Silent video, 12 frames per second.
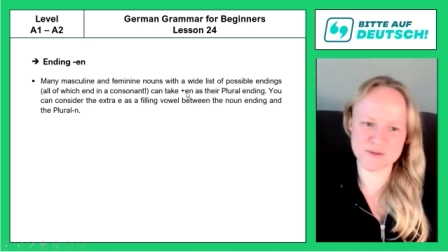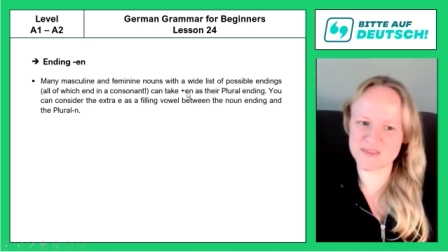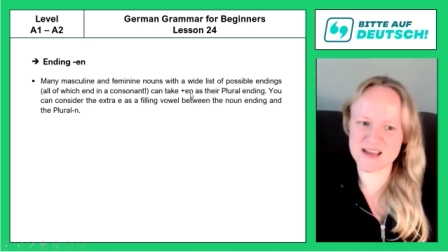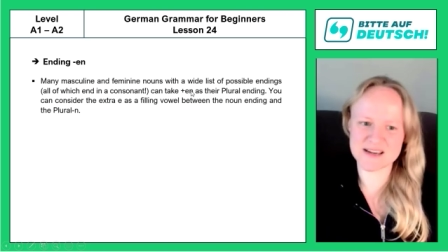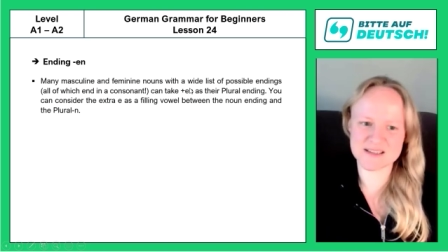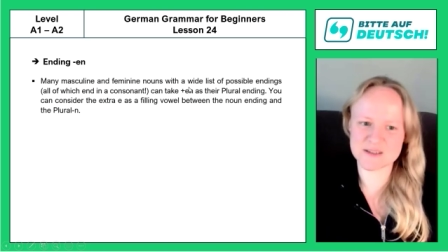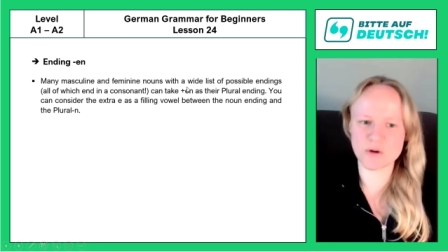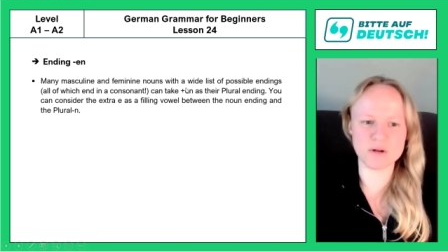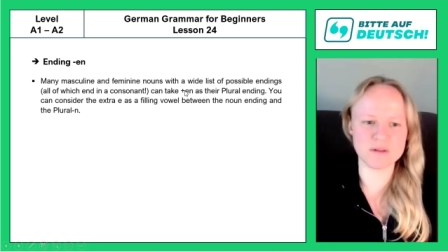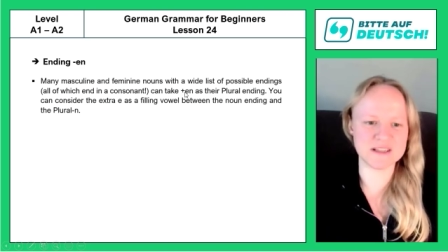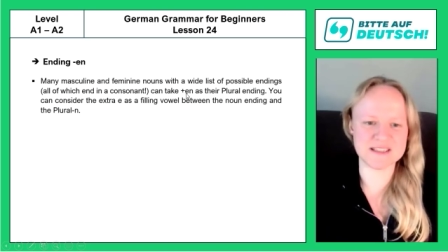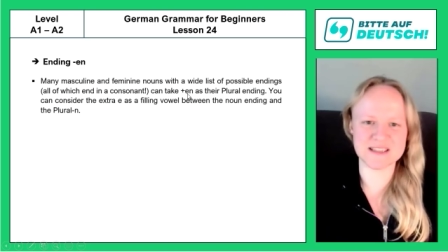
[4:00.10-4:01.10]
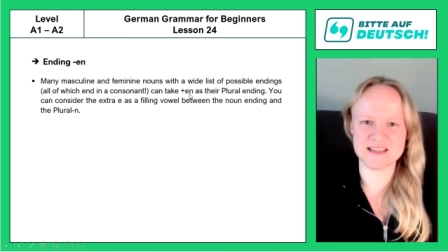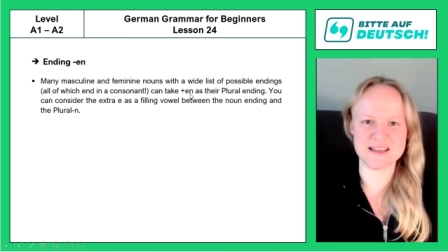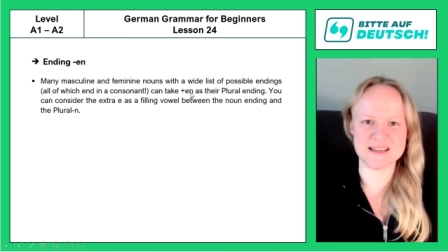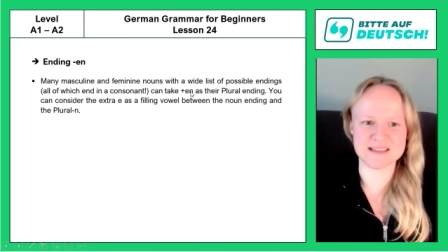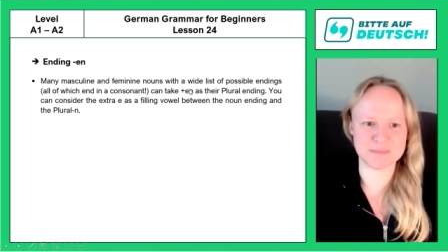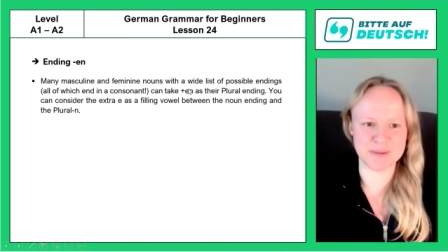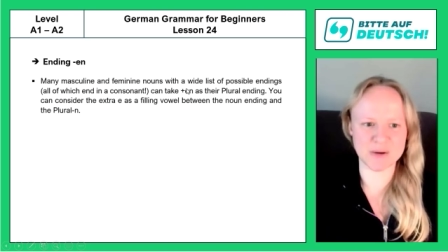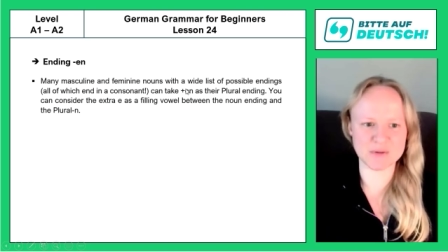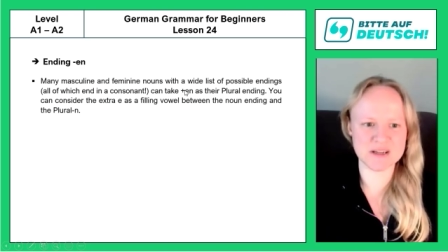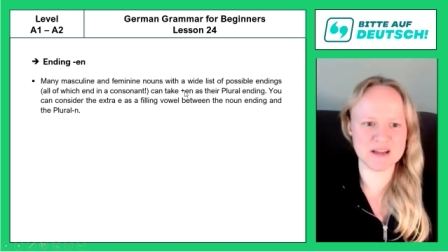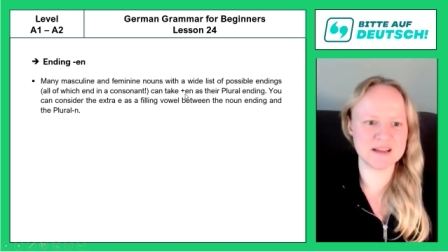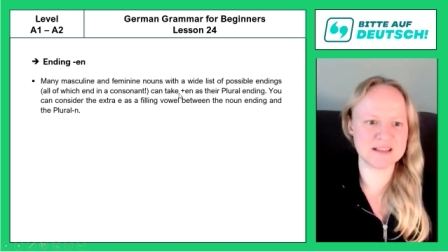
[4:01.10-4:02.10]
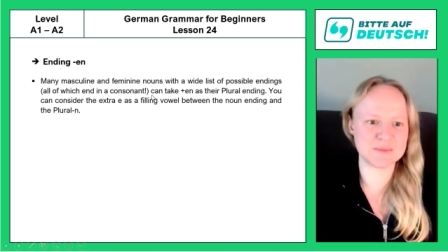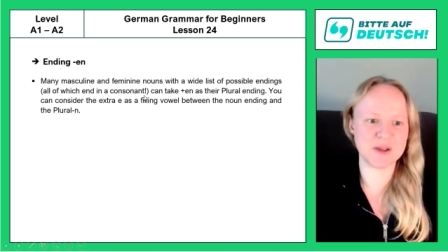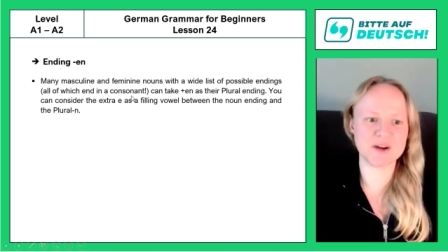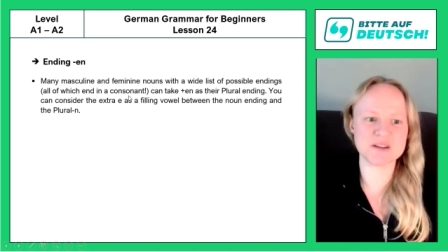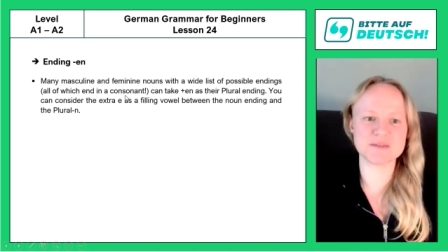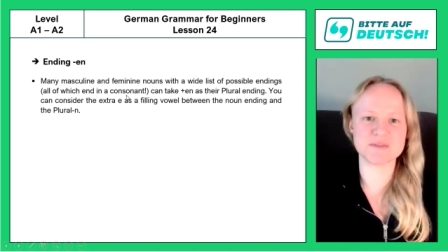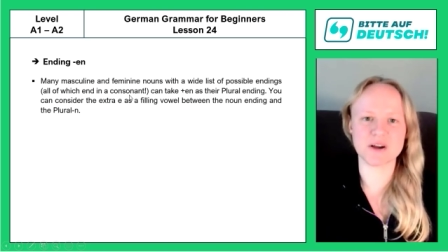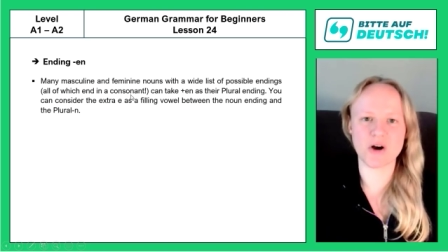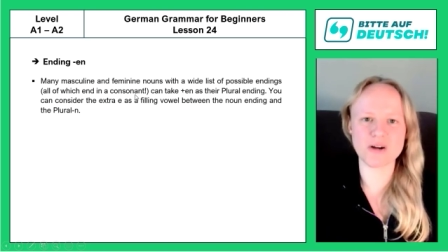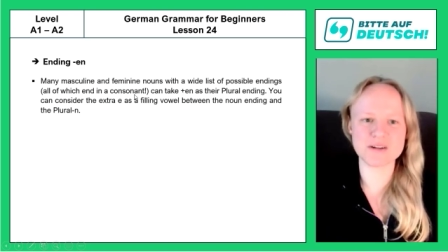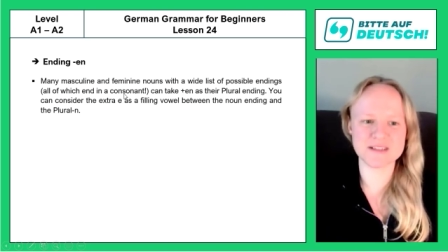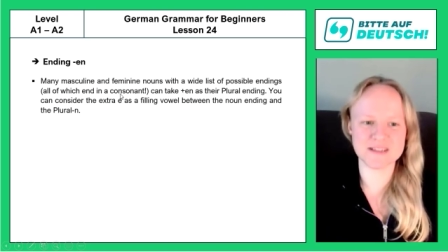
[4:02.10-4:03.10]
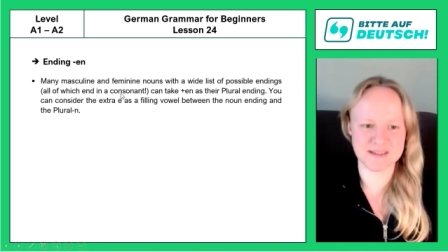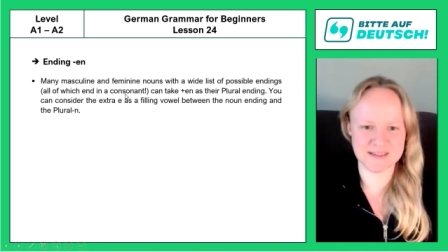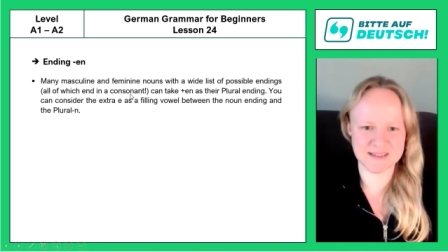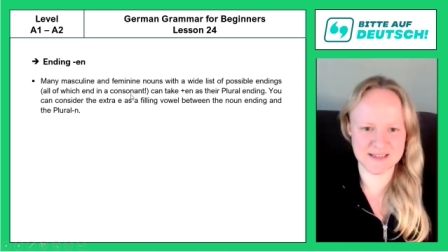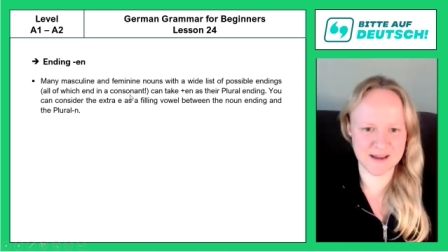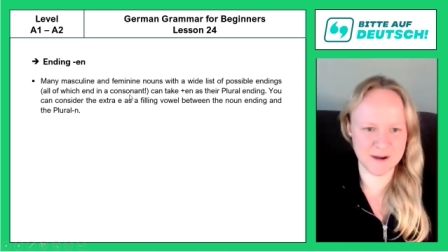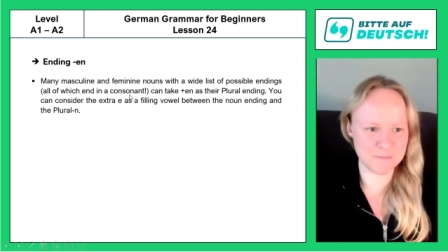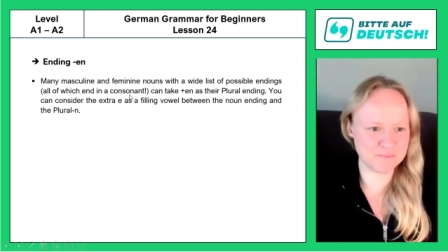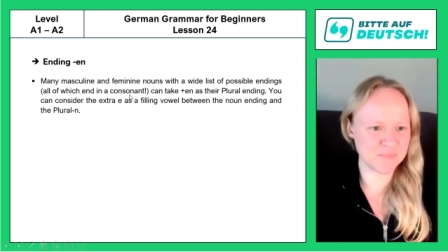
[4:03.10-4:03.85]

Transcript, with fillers: So that is all this E is about. It's because of the consonant here.